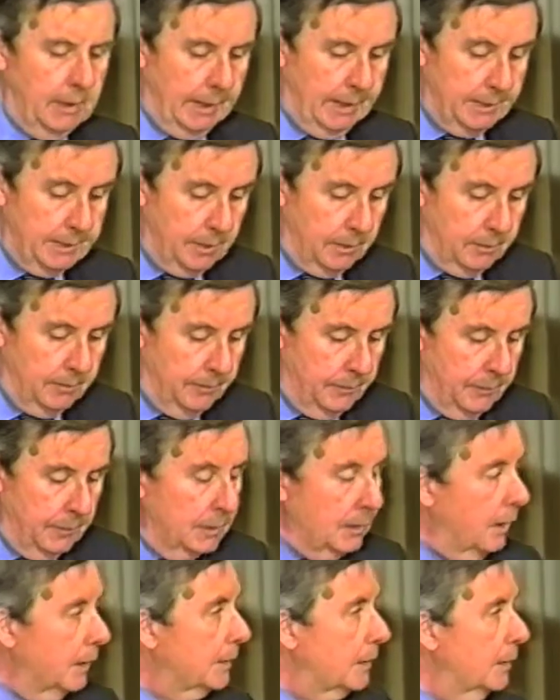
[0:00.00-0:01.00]
as a
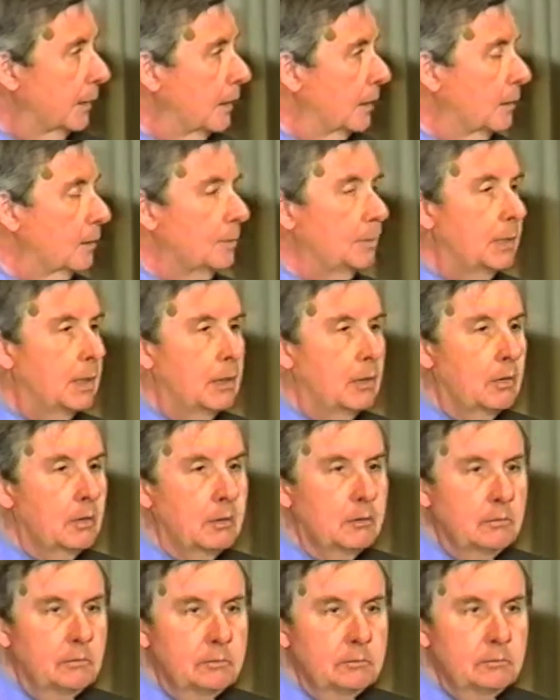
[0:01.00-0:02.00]
continental
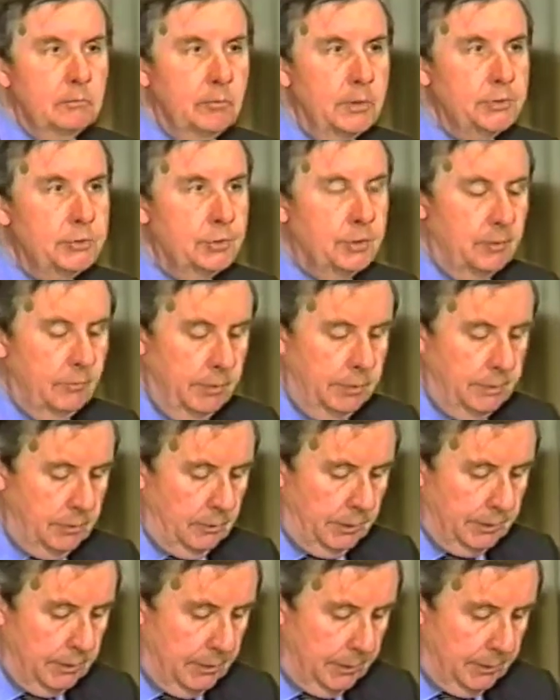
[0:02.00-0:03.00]
power, rich in
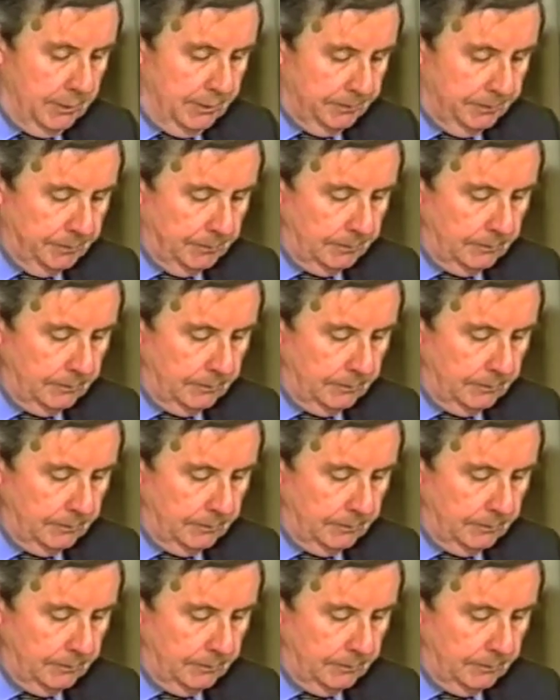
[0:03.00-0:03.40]
resources,